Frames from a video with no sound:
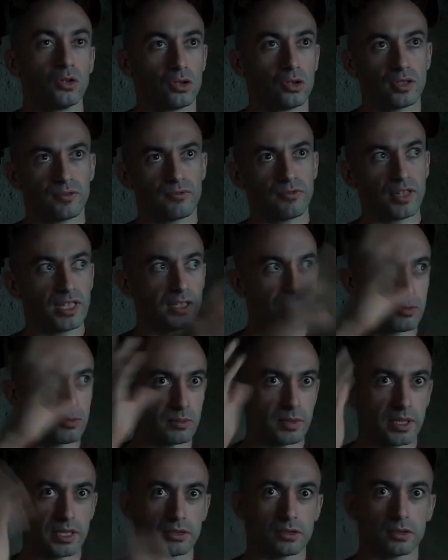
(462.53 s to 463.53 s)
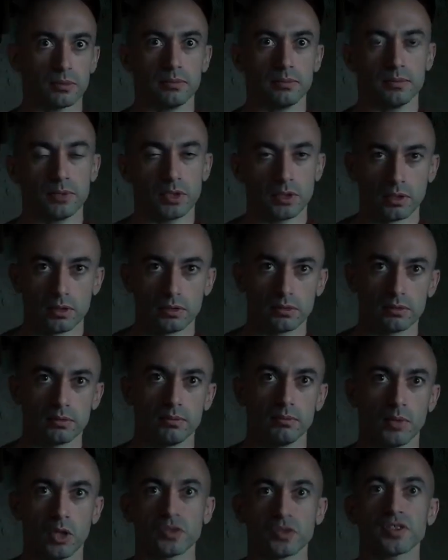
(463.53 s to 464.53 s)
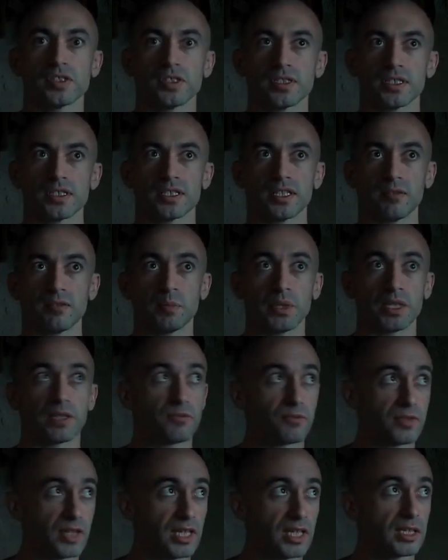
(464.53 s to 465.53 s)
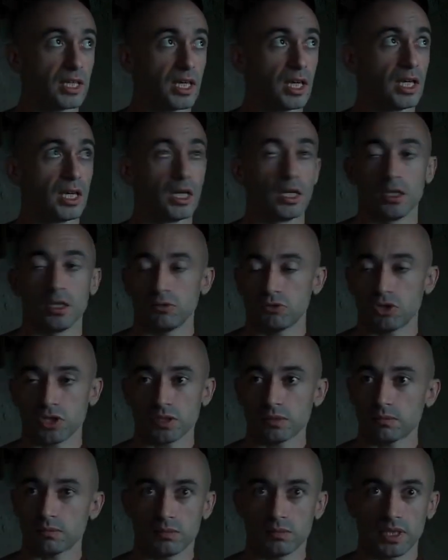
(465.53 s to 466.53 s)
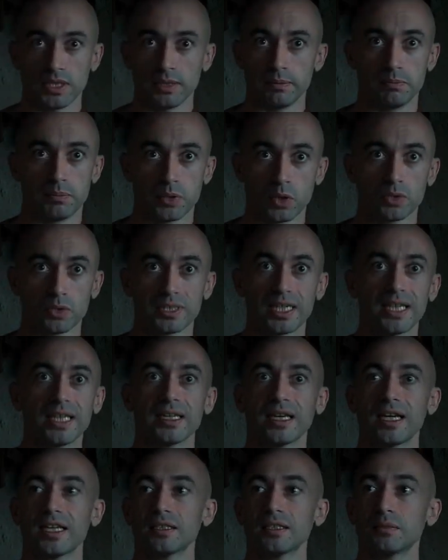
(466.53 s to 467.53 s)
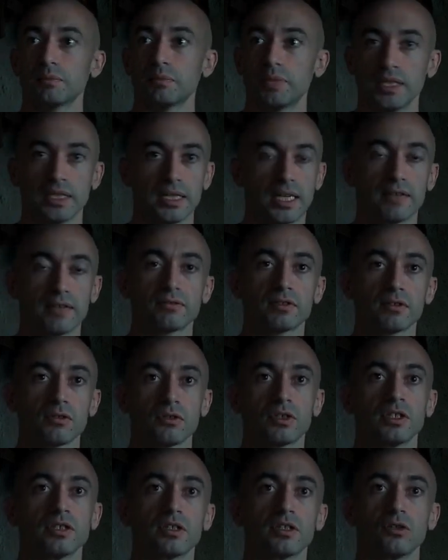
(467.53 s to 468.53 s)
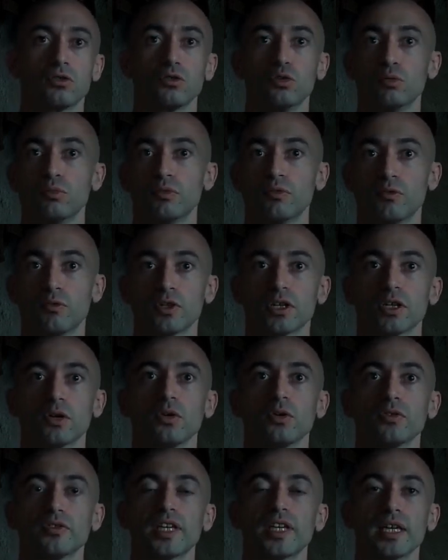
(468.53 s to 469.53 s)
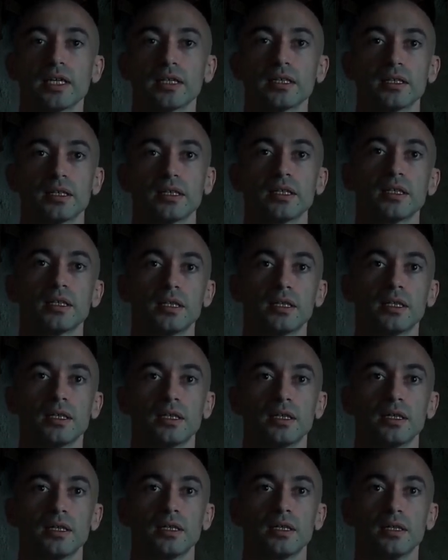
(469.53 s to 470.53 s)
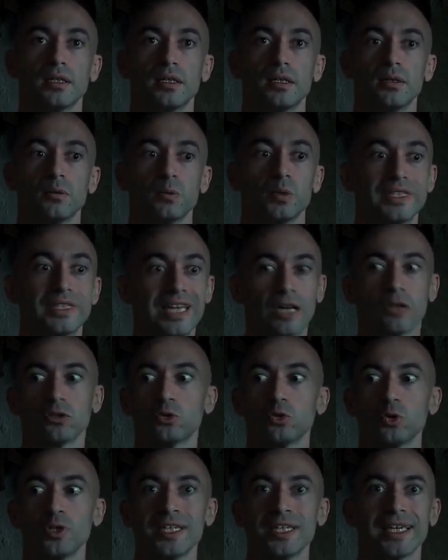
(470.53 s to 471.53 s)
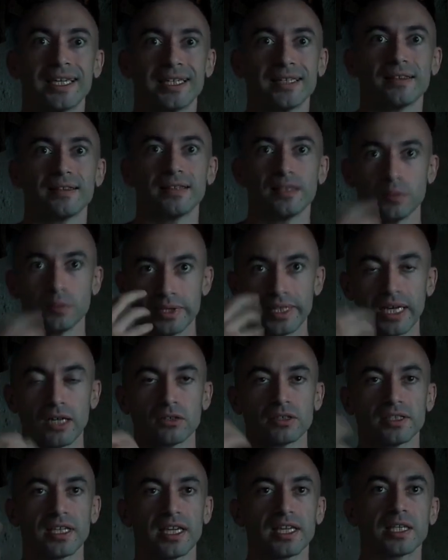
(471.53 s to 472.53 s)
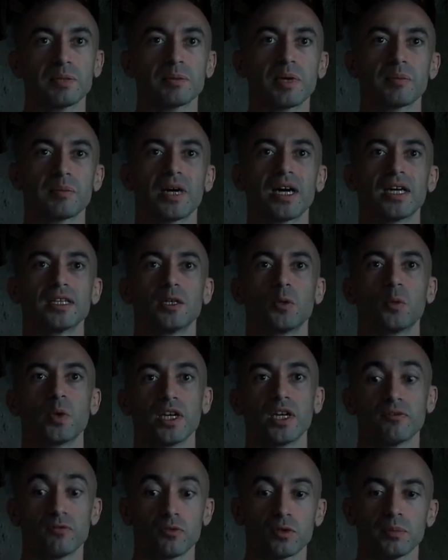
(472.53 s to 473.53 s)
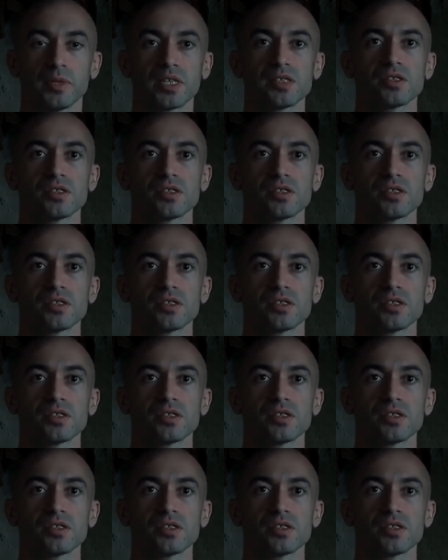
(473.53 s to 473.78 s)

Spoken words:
Not afraid from like some, monsters and stuff, but afraid just in broad daylight being left alone in their room for a whole day. Without doing anything, without taking my mind away from